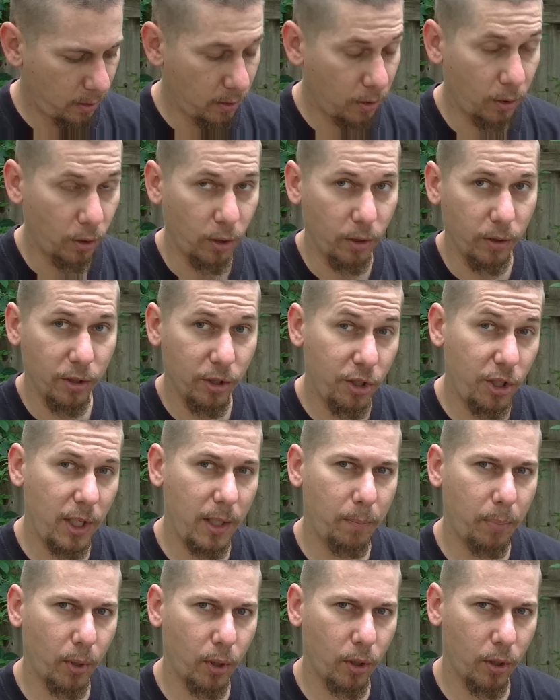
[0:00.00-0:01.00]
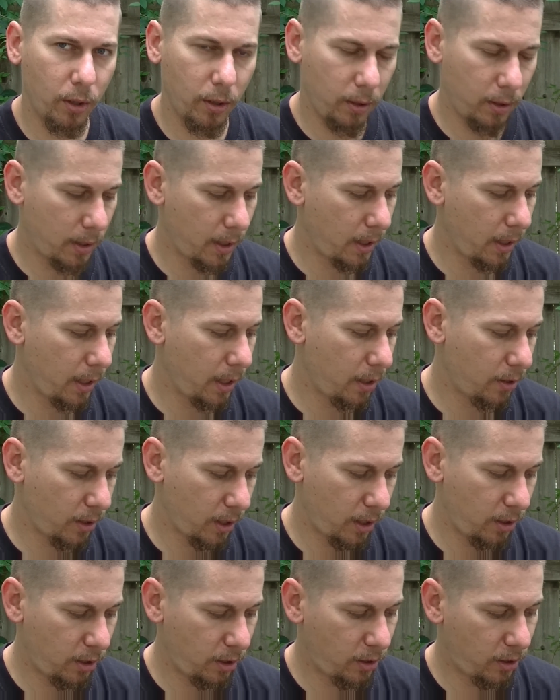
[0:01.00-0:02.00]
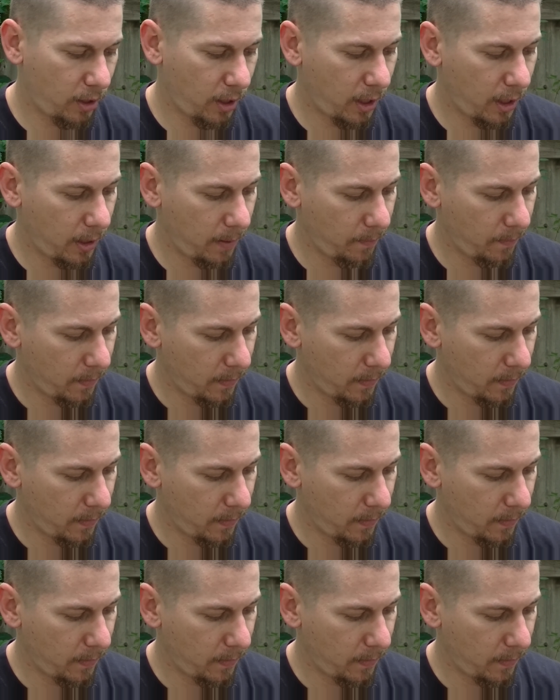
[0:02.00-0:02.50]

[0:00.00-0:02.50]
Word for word: or cheaper, I guess I should say,